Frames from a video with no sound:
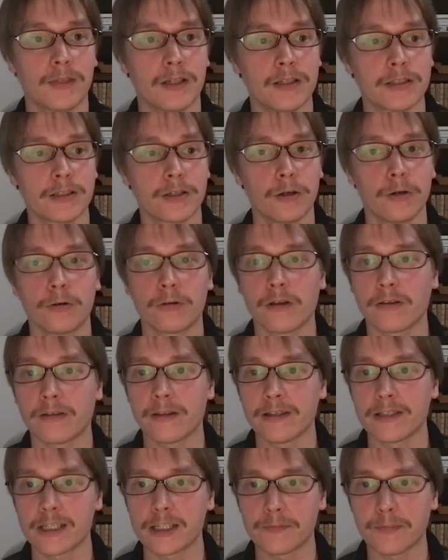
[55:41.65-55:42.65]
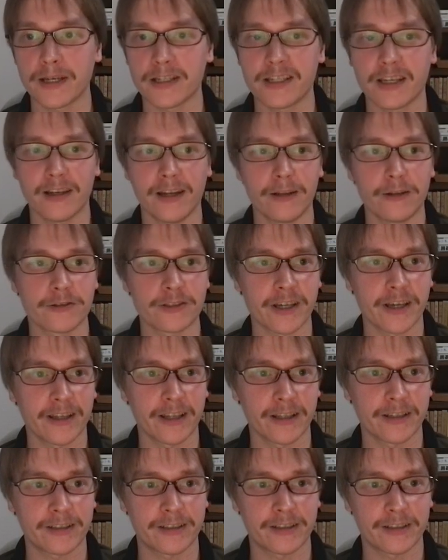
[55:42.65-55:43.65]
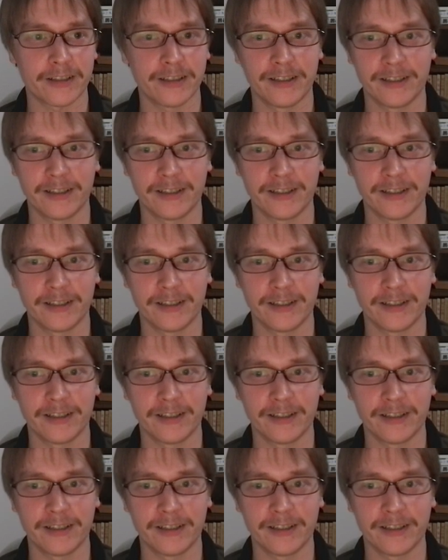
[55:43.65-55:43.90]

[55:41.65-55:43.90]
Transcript: So this is basically to say that...